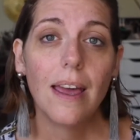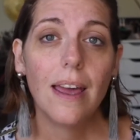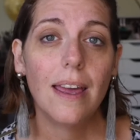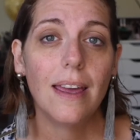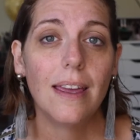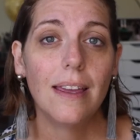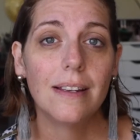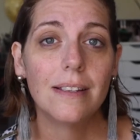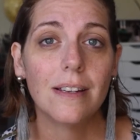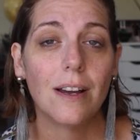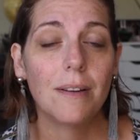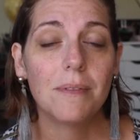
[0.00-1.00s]

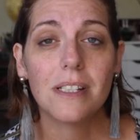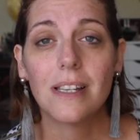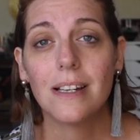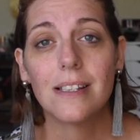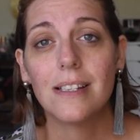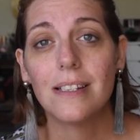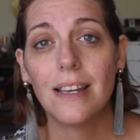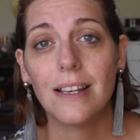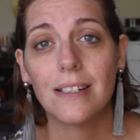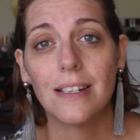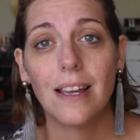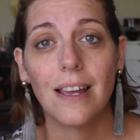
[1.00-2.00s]
And I'm just going to sit
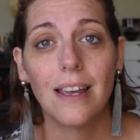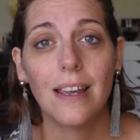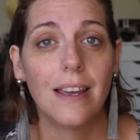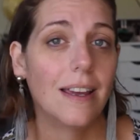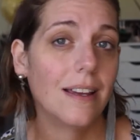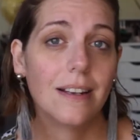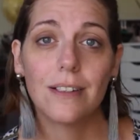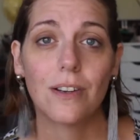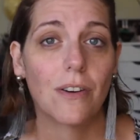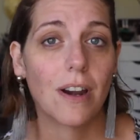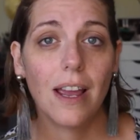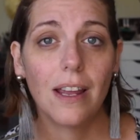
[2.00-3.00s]
down today and
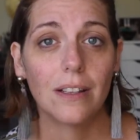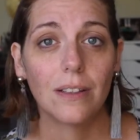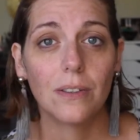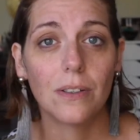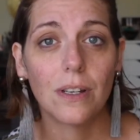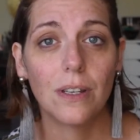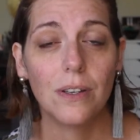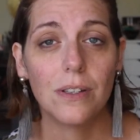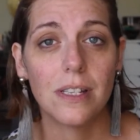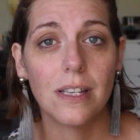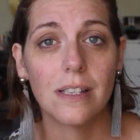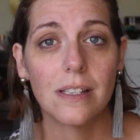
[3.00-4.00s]
create a look
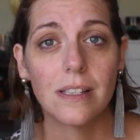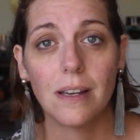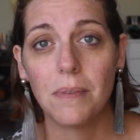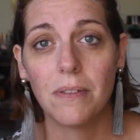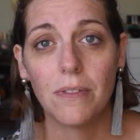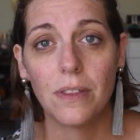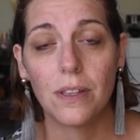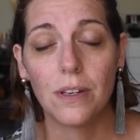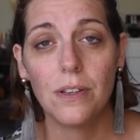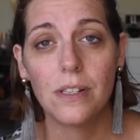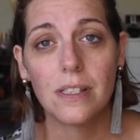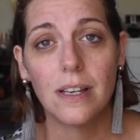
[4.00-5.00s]
using some of the
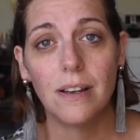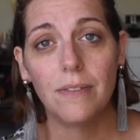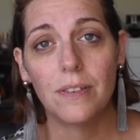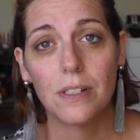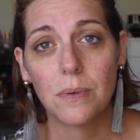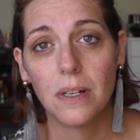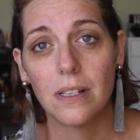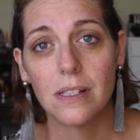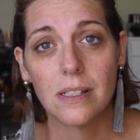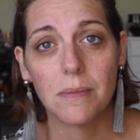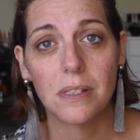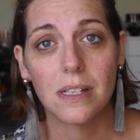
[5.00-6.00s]
new stuff as well as
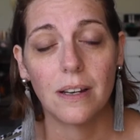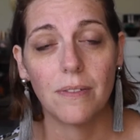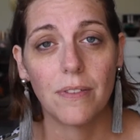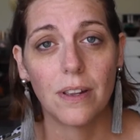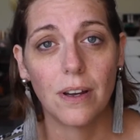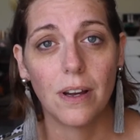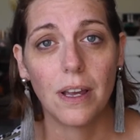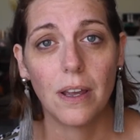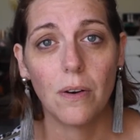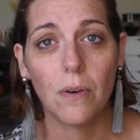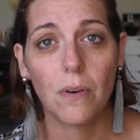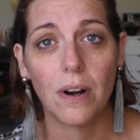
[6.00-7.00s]
some stuff that I
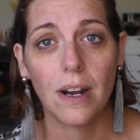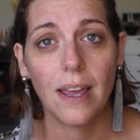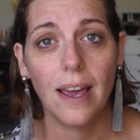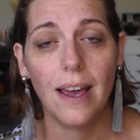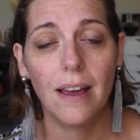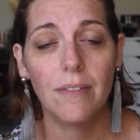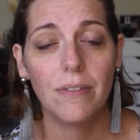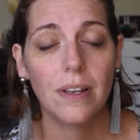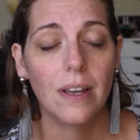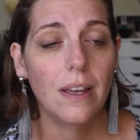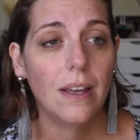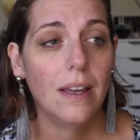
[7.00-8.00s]
already have,
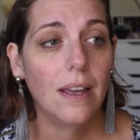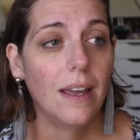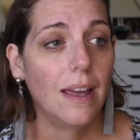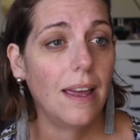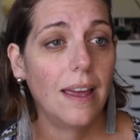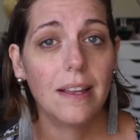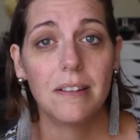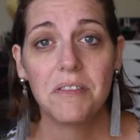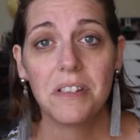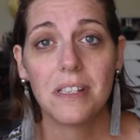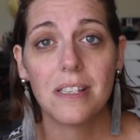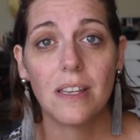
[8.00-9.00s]
and
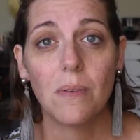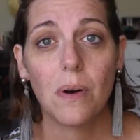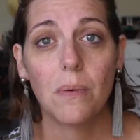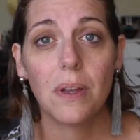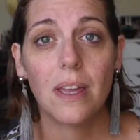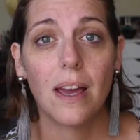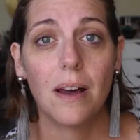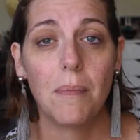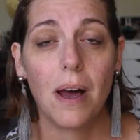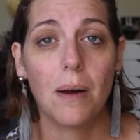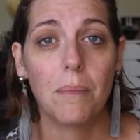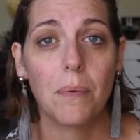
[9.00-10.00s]
just see what we come
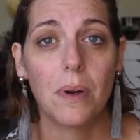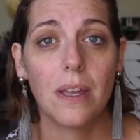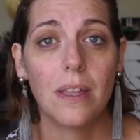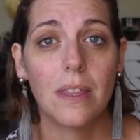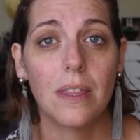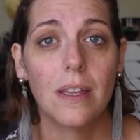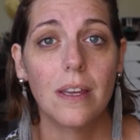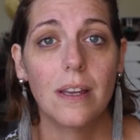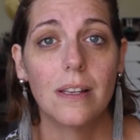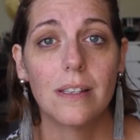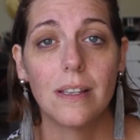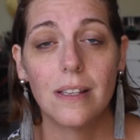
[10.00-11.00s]
up with.
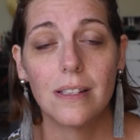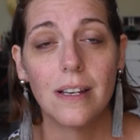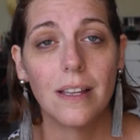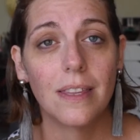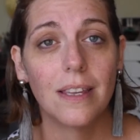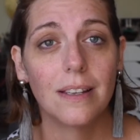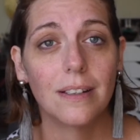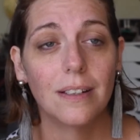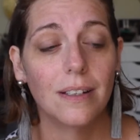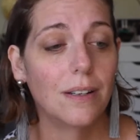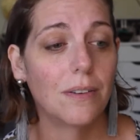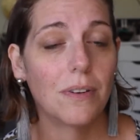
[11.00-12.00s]
So there's nothing
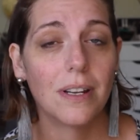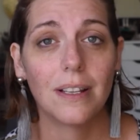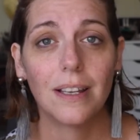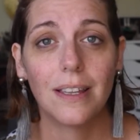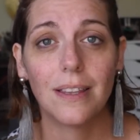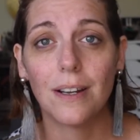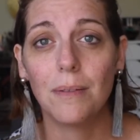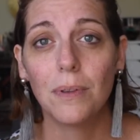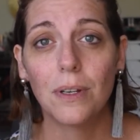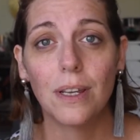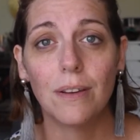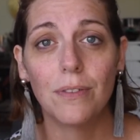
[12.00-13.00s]
really that I'm
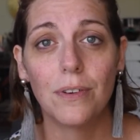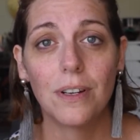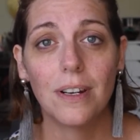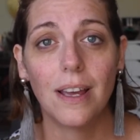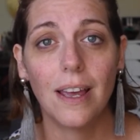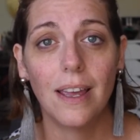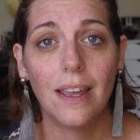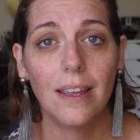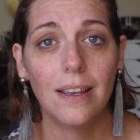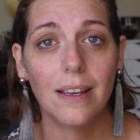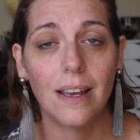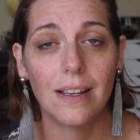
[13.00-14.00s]
looking for
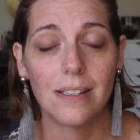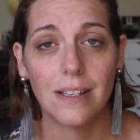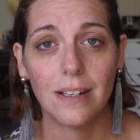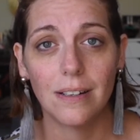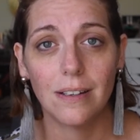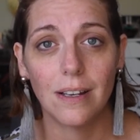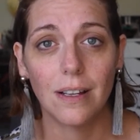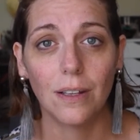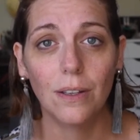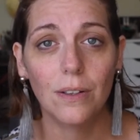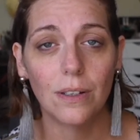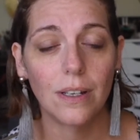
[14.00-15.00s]
today, as in a
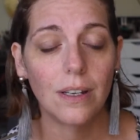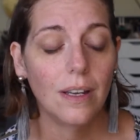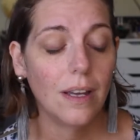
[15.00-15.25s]
look,